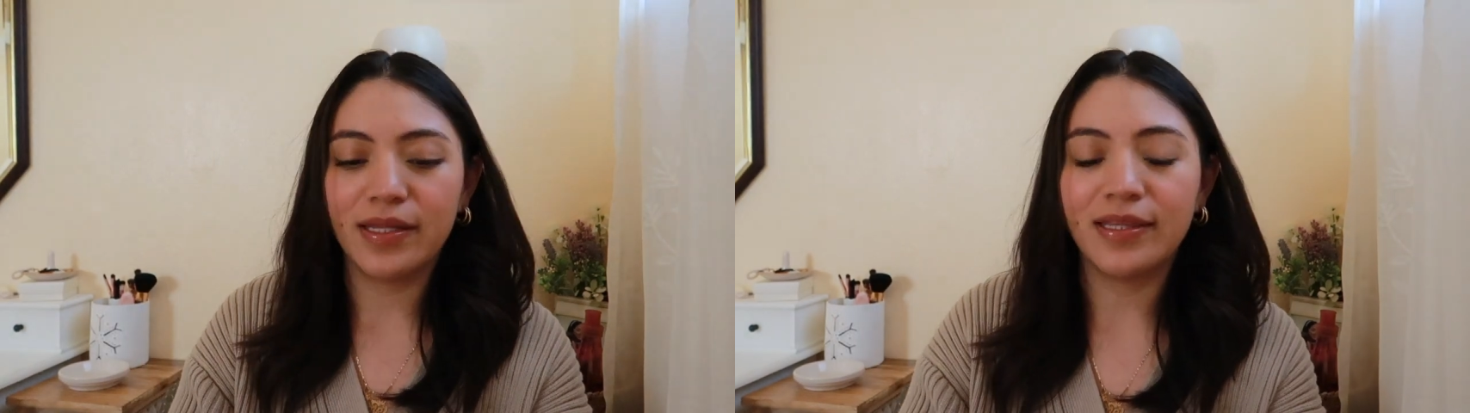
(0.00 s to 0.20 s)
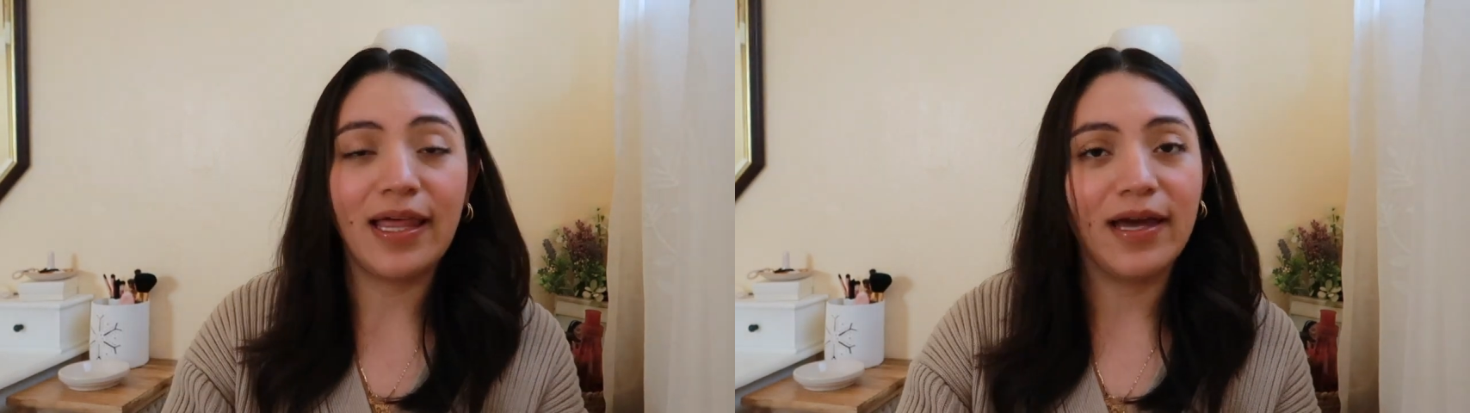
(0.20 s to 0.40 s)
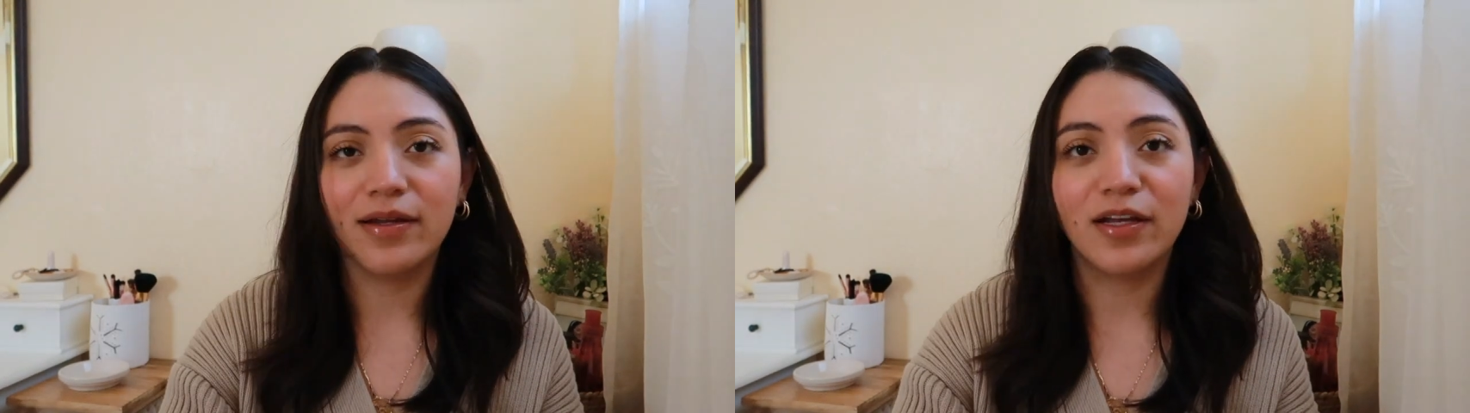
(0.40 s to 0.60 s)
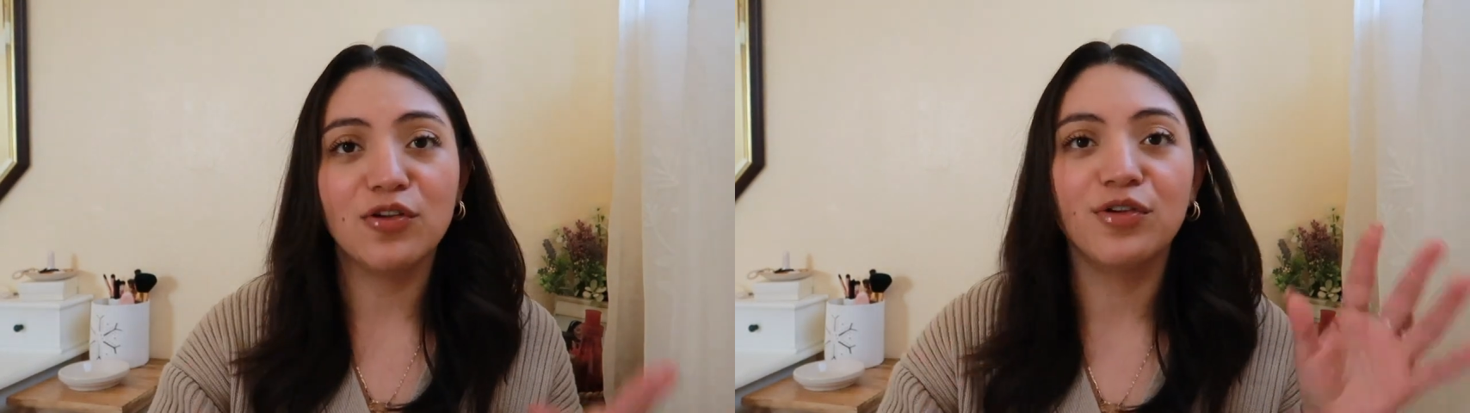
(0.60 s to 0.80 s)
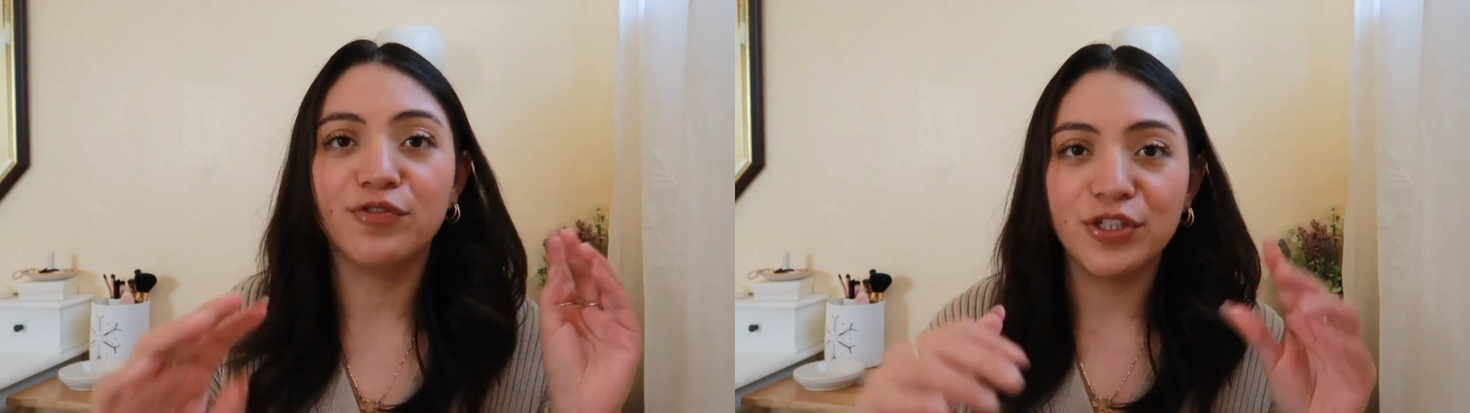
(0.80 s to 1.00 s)
and that
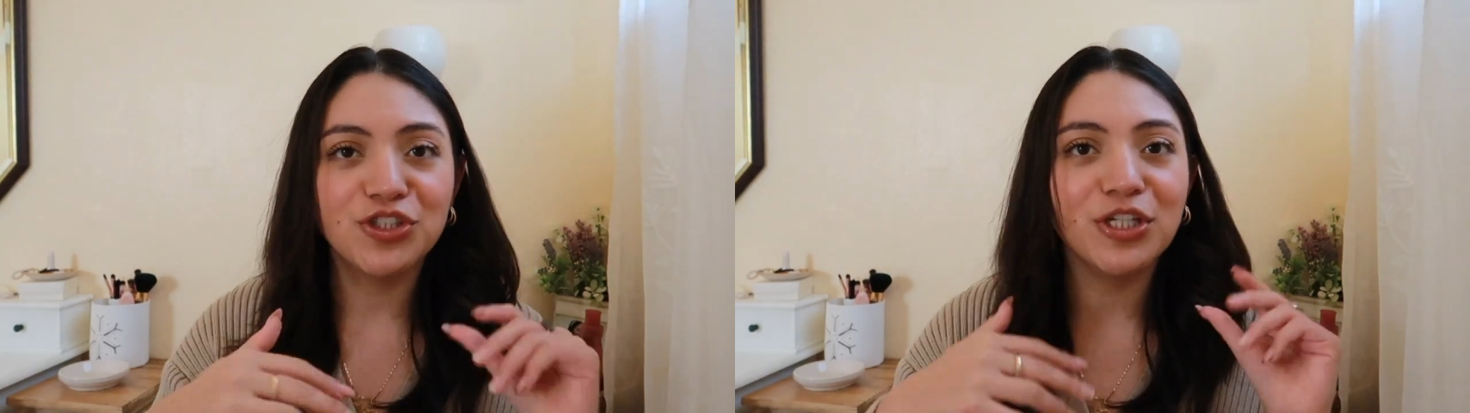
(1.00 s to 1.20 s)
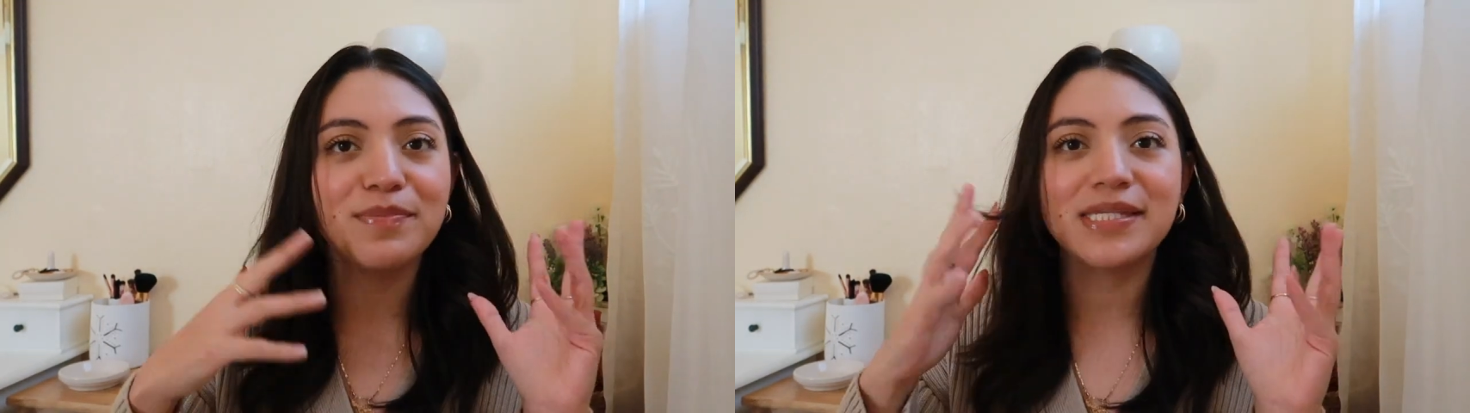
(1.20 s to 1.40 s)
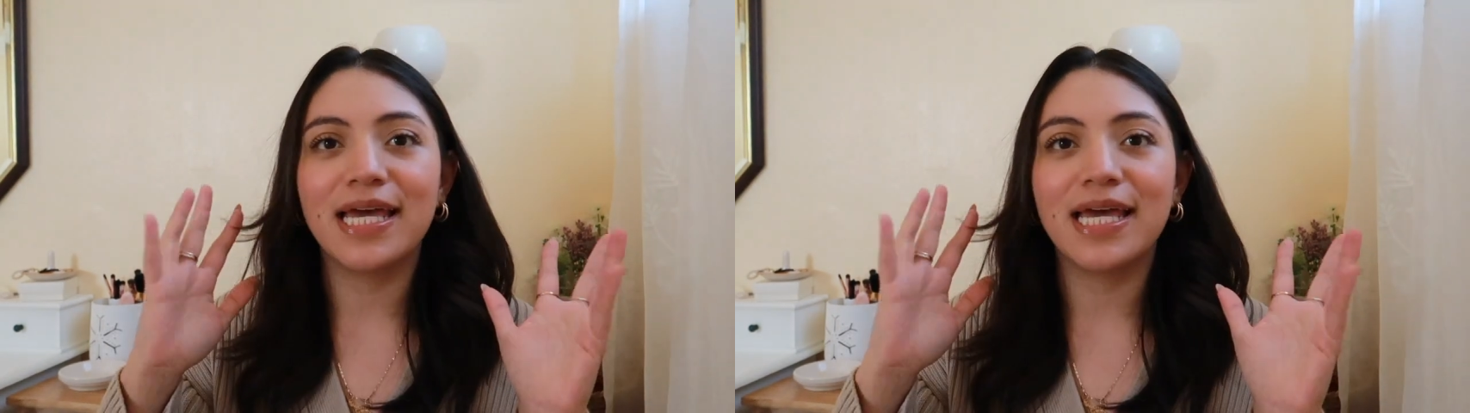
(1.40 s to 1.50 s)
include friendships